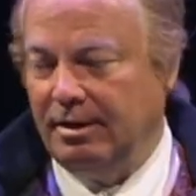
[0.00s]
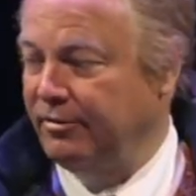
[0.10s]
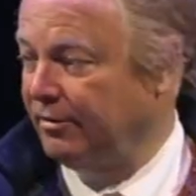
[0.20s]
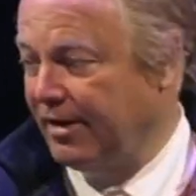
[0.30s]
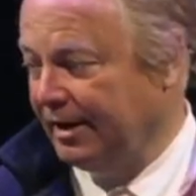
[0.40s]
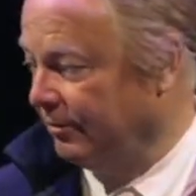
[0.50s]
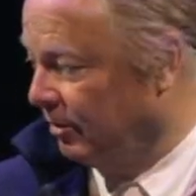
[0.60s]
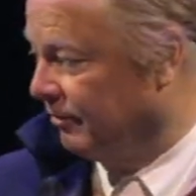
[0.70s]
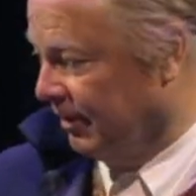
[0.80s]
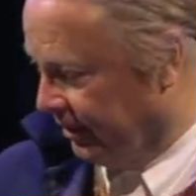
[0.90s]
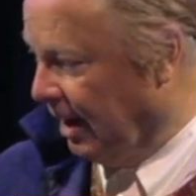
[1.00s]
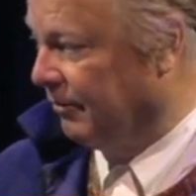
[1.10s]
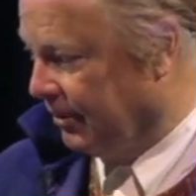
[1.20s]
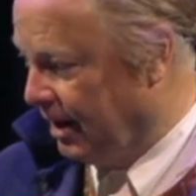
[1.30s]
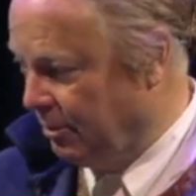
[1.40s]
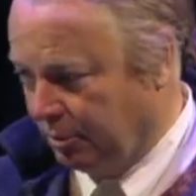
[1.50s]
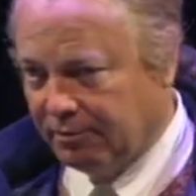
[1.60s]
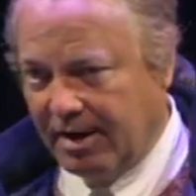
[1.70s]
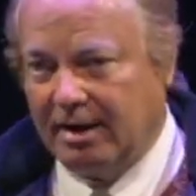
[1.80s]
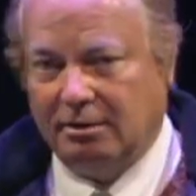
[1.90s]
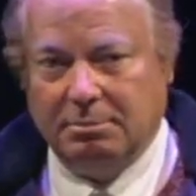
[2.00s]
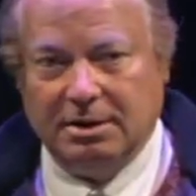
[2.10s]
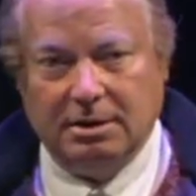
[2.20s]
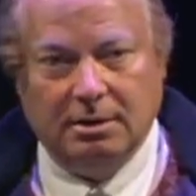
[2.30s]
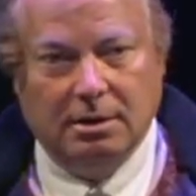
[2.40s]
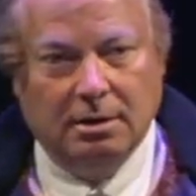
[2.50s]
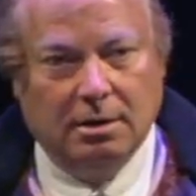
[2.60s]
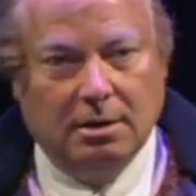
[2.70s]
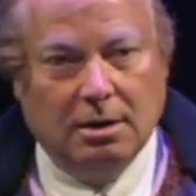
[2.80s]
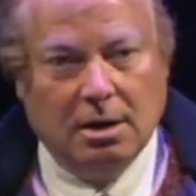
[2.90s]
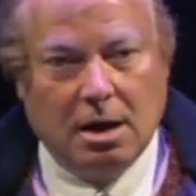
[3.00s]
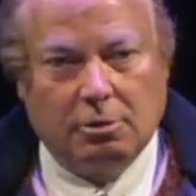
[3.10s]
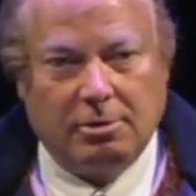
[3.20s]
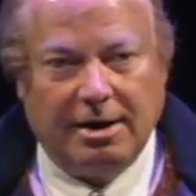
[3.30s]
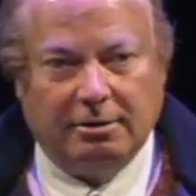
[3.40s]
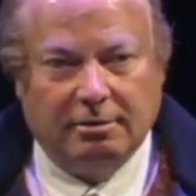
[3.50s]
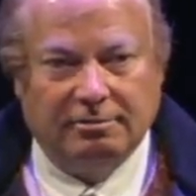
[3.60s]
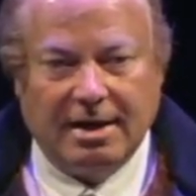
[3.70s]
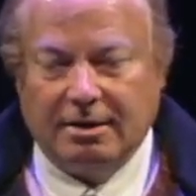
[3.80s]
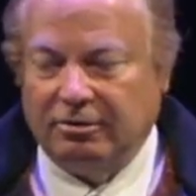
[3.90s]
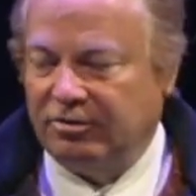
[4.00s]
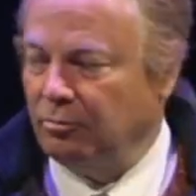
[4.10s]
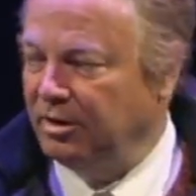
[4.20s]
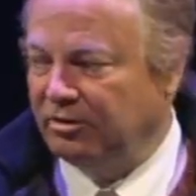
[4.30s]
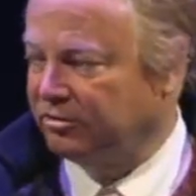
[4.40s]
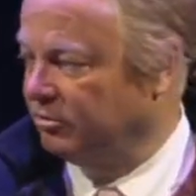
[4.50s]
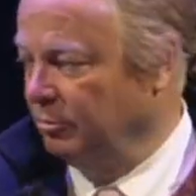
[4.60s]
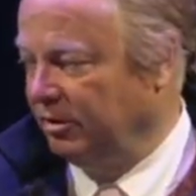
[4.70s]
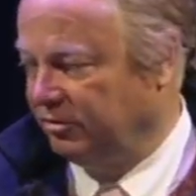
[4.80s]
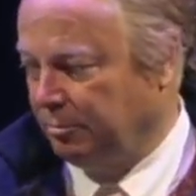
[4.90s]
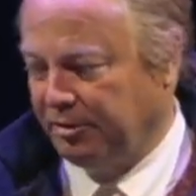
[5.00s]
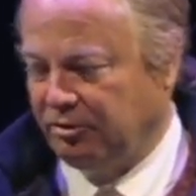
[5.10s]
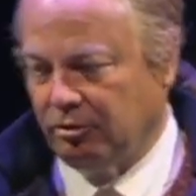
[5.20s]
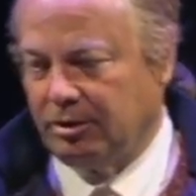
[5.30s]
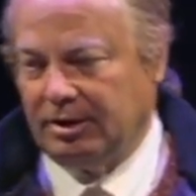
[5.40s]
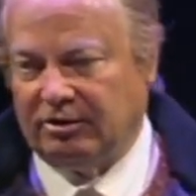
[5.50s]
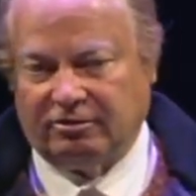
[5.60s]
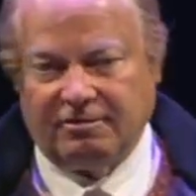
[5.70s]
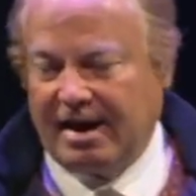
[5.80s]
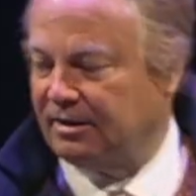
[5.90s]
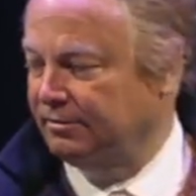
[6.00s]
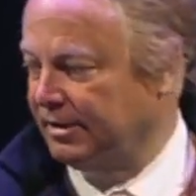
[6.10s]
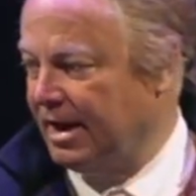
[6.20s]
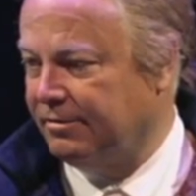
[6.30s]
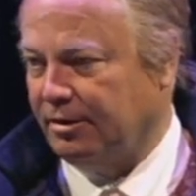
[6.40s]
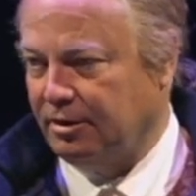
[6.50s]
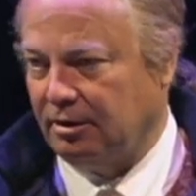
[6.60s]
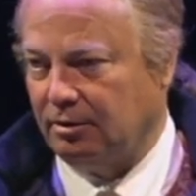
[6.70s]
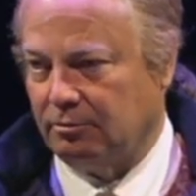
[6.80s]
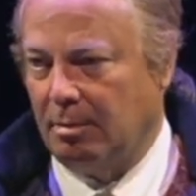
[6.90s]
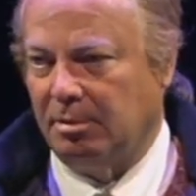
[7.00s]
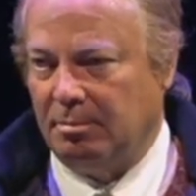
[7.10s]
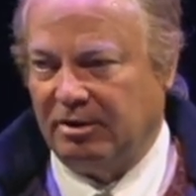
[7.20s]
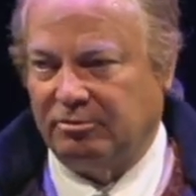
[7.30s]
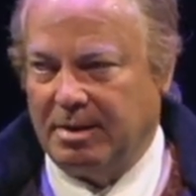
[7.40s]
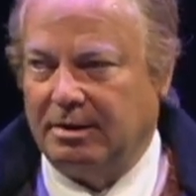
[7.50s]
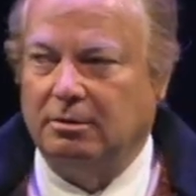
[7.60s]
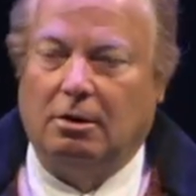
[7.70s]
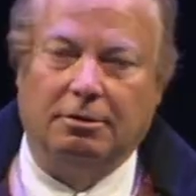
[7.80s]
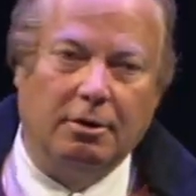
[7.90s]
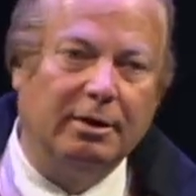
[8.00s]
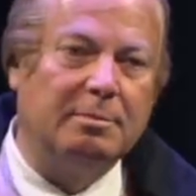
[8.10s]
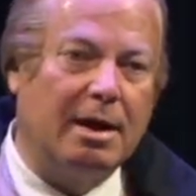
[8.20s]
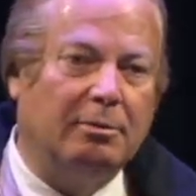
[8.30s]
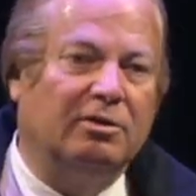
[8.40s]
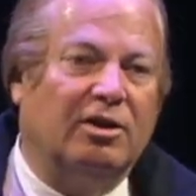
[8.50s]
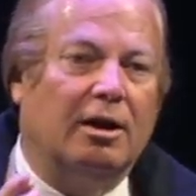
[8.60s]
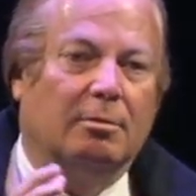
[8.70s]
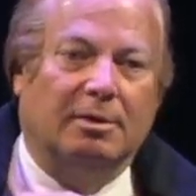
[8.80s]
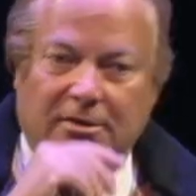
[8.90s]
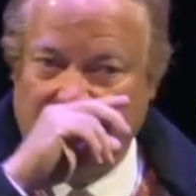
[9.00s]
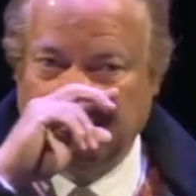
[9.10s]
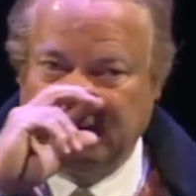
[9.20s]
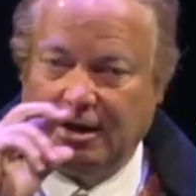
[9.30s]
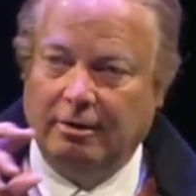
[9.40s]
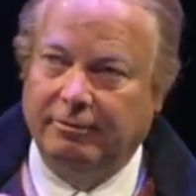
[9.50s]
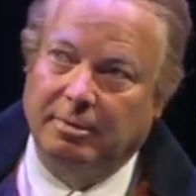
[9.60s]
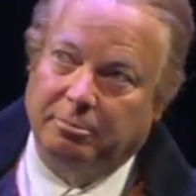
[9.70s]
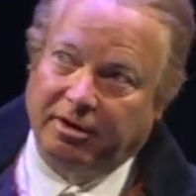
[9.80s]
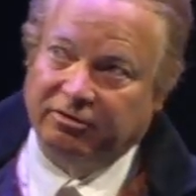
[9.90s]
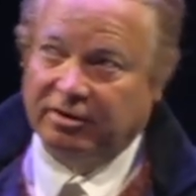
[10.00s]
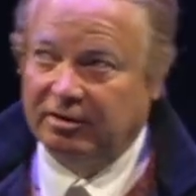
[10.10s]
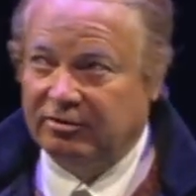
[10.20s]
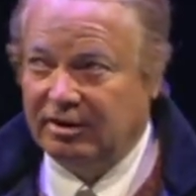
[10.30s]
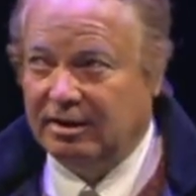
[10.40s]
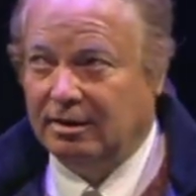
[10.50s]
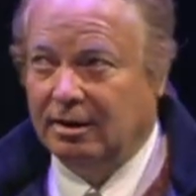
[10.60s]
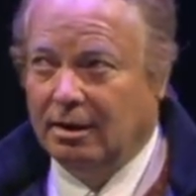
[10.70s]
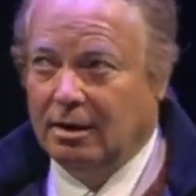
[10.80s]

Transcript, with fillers: Even if I lived in Philadelphia, I would have had to be a writer of letters. And we simply took it as a fact of life and didn't grumble much about it. Although in my retirement, I retired from the presidency in